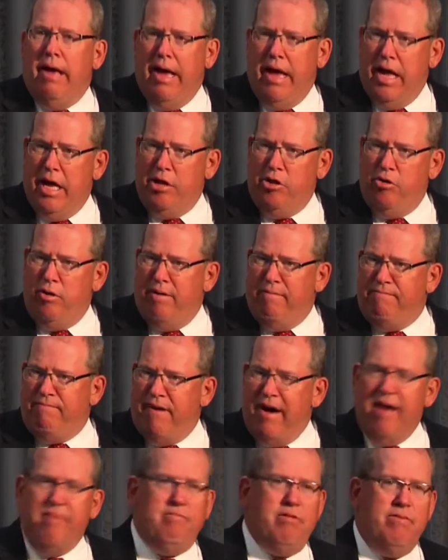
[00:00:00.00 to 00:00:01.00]
and you have
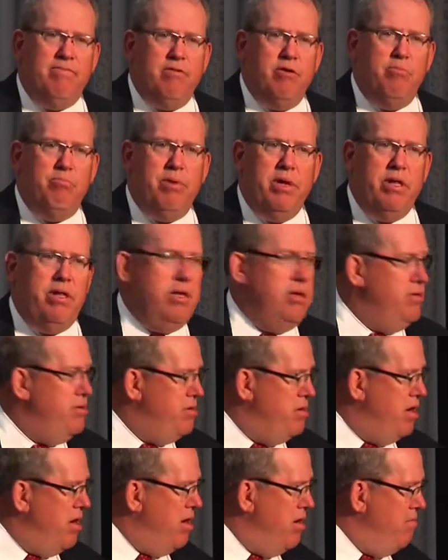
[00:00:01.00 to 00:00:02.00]
5 different
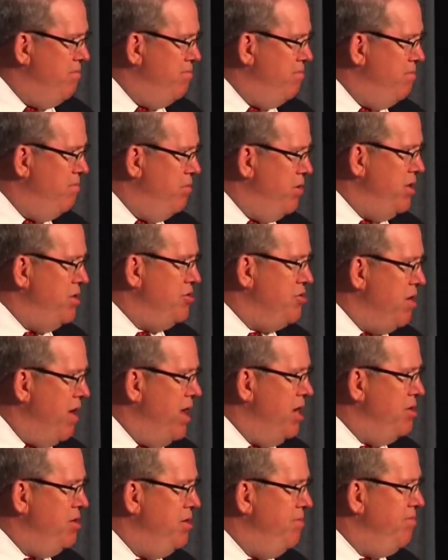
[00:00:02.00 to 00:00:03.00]
opinions of what
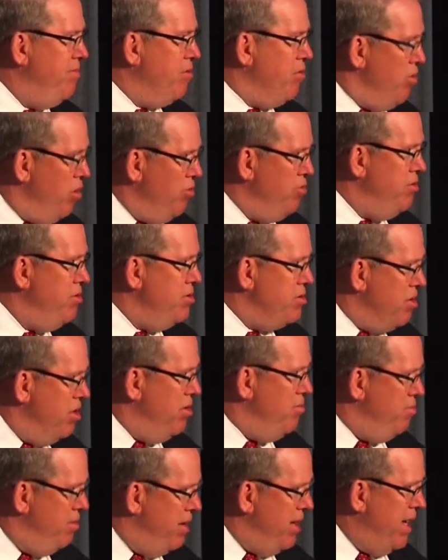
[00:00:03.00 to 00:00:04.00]
strategy for growth is
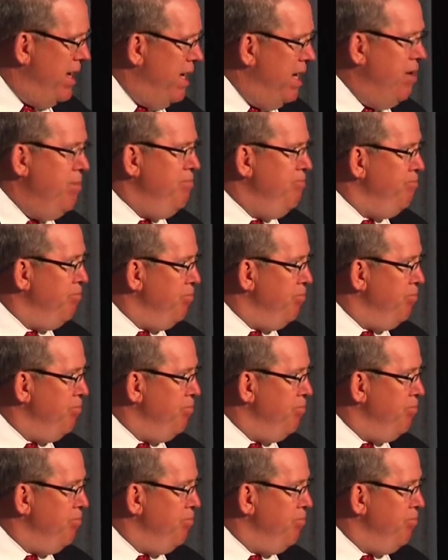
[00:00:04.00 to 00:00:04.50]
going to be,